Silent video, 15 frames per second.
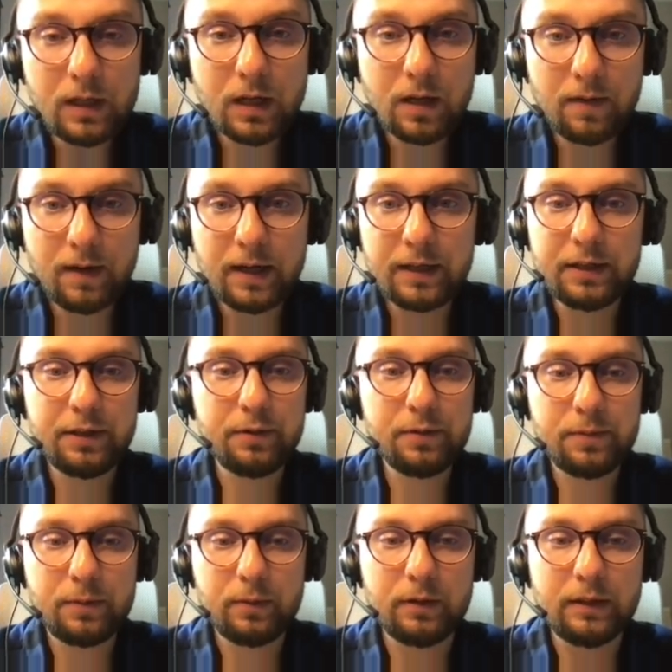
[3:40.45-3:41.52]
quite
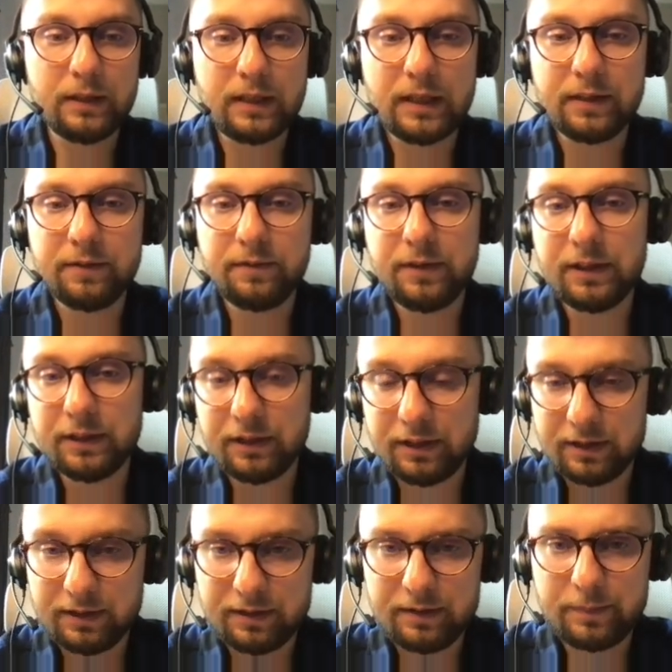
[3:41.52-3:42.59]
useful and
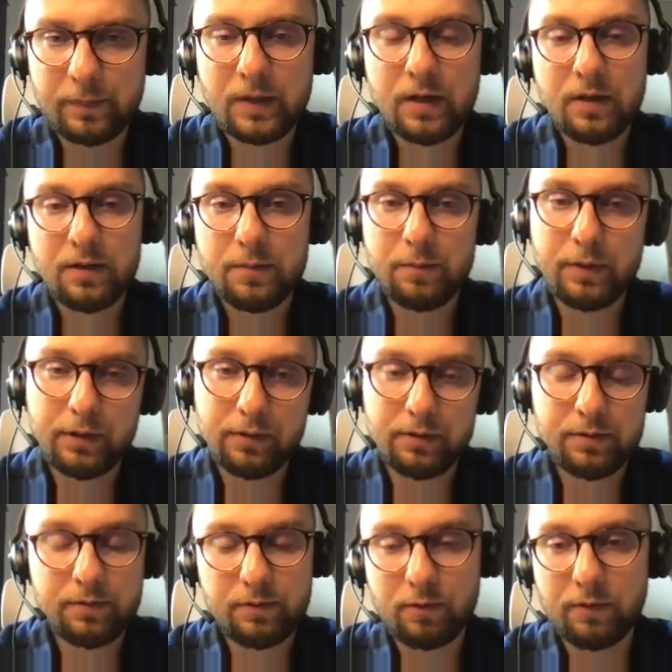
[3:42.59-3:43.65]
convenient
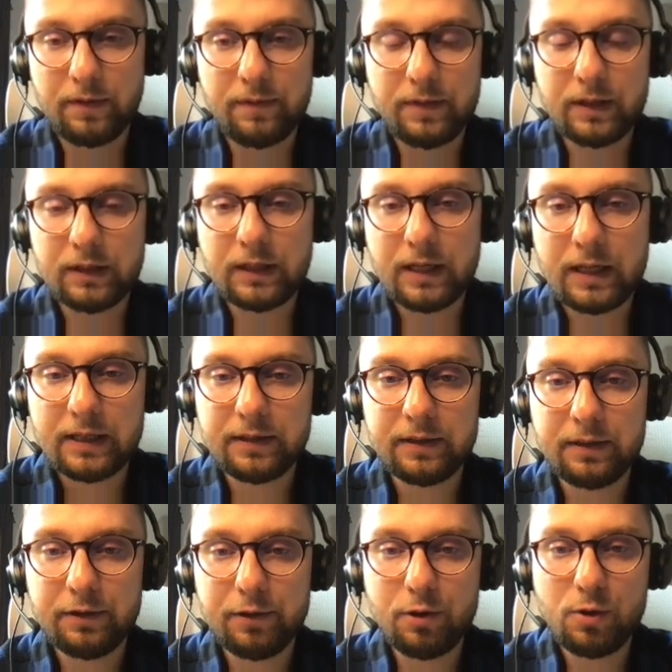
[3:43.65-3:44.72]
because on the one hand
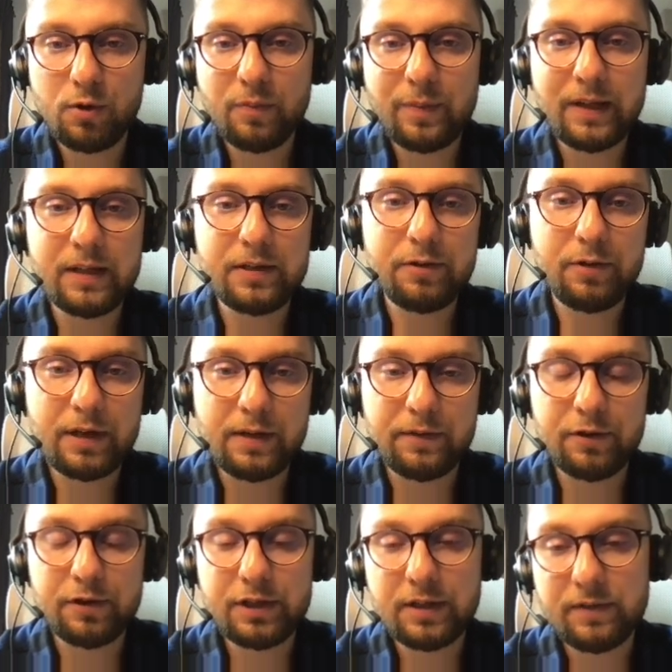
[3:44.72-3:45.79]
in your code base you have
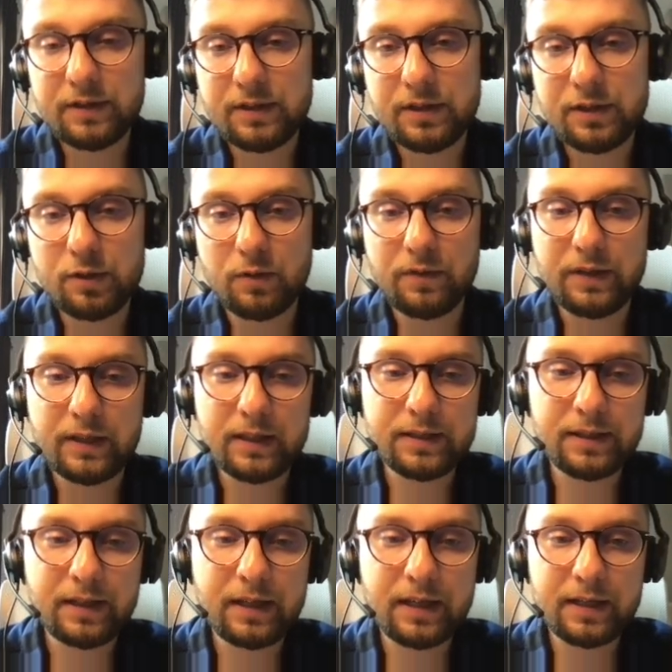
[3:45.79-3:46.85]
your services, on the
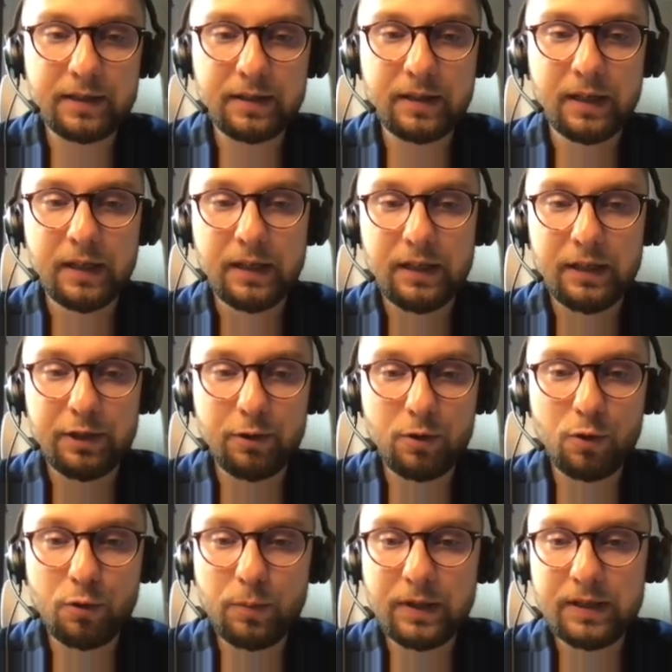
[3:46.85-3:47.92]
other hand in your
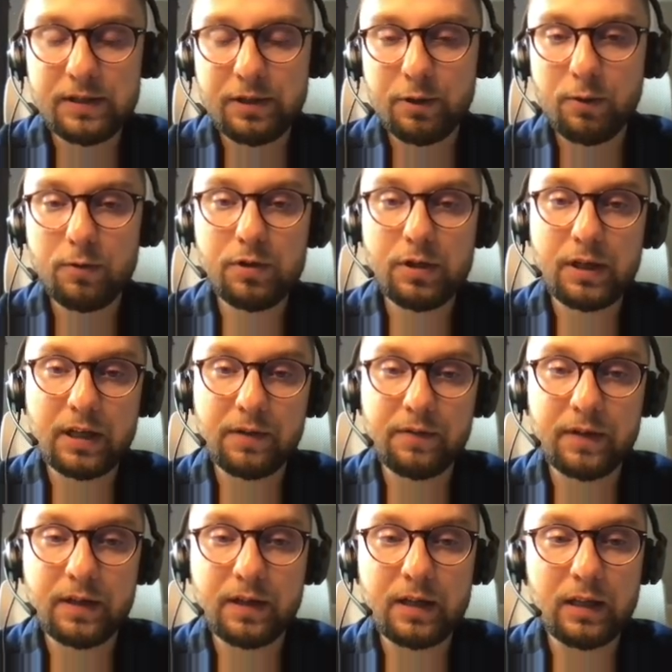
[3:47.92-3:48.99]
code base you also have
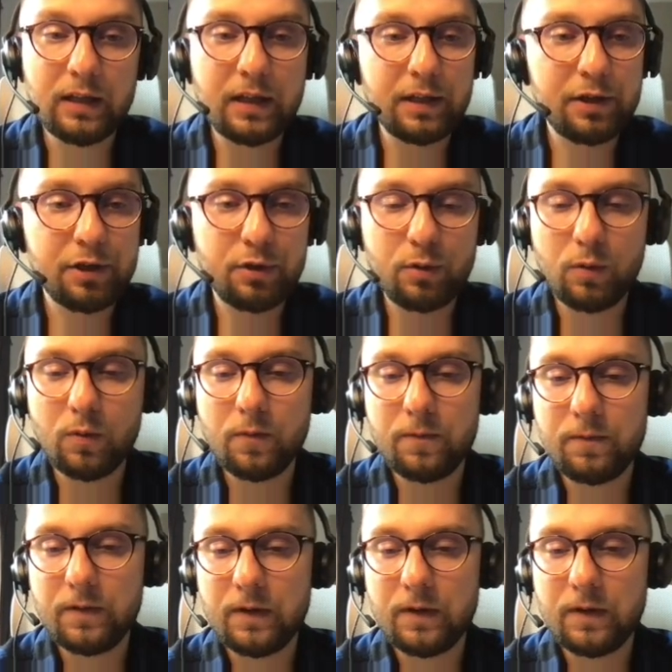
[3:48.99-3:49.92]
a collection of